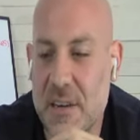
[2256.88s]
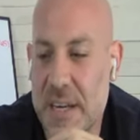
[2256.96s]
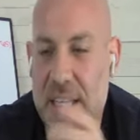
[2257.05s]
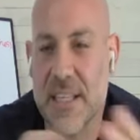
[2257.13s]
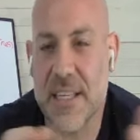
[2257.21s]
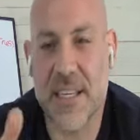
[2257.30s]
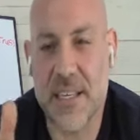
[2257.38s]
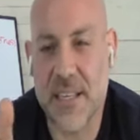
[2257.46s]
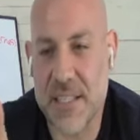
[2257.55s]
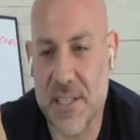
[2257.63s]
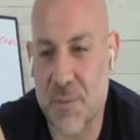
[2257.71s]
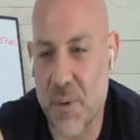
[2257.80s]
Italy
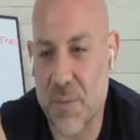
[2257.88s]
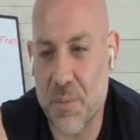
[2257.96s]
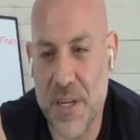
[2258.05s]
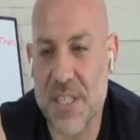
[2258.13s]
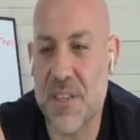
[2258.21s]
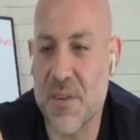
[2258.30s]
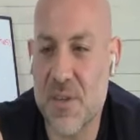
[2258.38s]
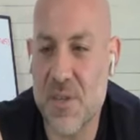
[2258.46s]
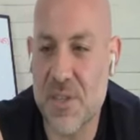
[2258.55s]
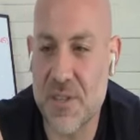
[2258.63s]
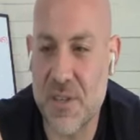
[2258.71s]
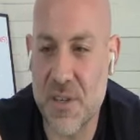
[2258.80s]
is the birthplace of
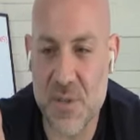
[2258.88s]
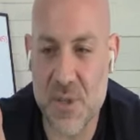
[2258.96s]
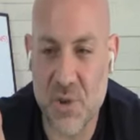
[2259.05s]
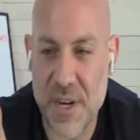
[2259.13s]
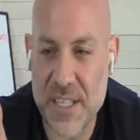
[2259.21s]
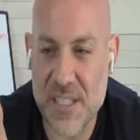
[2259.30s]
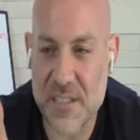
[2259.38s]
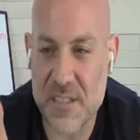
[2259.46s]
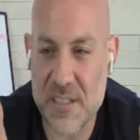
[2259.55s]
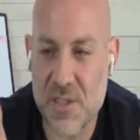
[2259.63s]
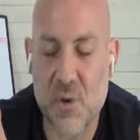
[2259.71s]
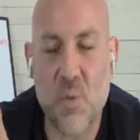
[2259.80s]
those drinks.
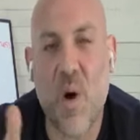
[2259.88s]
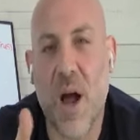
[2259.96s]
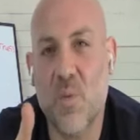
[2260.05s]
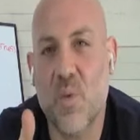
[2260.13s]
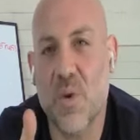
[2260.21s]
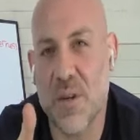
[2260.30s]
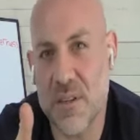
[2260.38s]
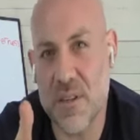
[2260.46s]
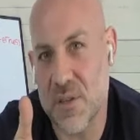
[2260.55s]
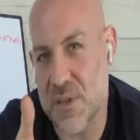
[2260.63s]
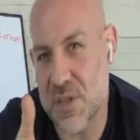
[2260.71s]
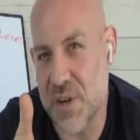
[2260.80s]
So why wouldn't
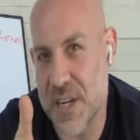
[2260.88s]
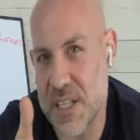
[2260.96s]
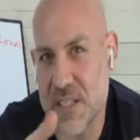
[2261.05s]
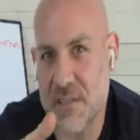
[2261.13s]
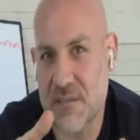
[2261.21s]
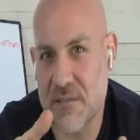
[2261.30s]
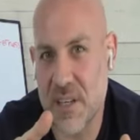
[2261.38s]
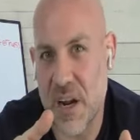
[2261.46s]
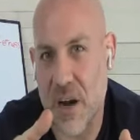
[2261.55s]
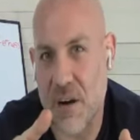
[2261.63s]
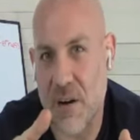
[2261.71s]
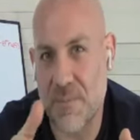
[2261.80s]
those drinks,
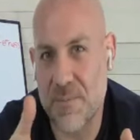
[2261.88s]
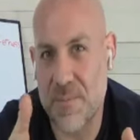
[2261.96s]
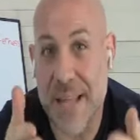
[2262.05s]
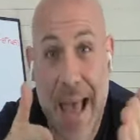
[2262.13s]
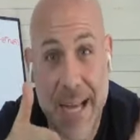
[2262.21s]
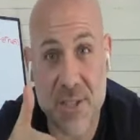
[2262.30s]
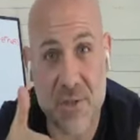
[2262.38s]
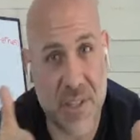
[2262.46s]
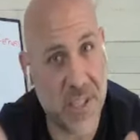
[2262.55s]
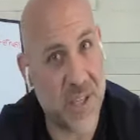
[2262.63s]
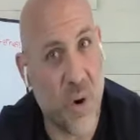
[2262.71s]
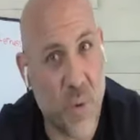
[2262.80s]

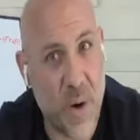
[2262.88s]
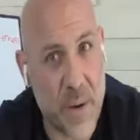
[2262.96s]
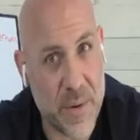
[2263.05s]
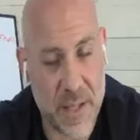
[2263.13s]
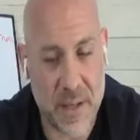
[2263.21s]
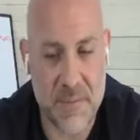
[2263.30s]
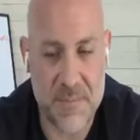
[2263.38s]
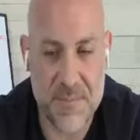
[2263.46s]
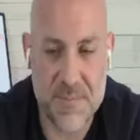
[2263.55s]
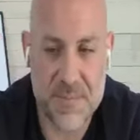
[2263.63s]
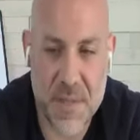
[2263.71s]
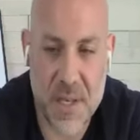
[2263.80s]
naturally go well with them?
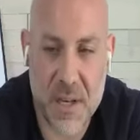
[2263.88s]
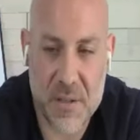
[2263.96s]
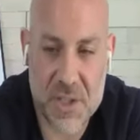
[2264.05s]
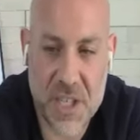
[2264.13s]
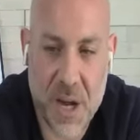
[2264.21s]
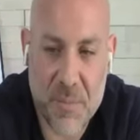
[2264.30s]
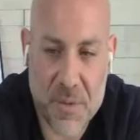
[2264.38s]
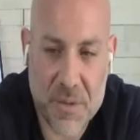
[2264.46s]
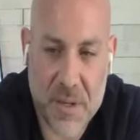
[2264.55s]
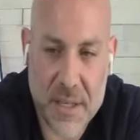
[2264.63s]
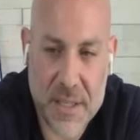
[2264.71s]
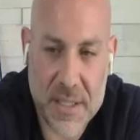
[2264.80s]
Just a couple
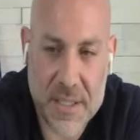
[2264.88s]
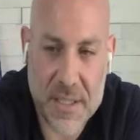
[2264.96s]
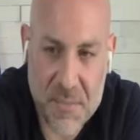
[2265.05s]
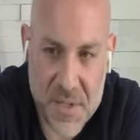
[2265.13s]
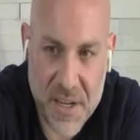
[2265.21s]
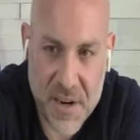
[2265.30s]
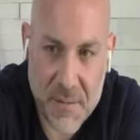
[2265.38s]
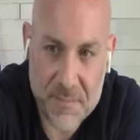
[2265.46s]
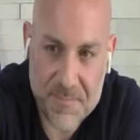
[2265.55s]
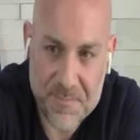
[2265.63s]
tips there.